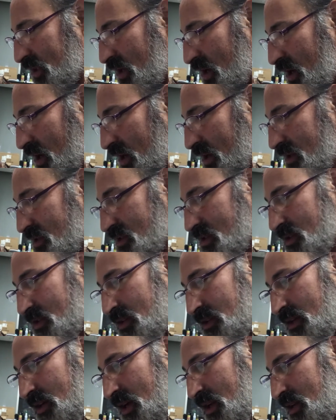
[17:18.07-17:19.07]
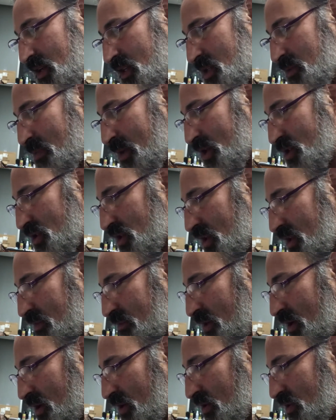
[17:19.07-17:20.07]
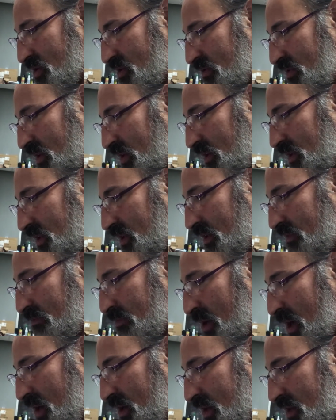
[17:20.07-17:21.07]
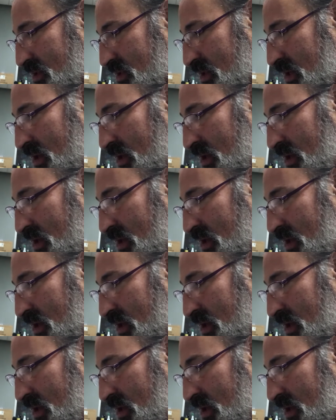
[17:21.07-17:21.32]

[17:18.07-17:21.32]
kinds, and especially the miracles of healing of bodies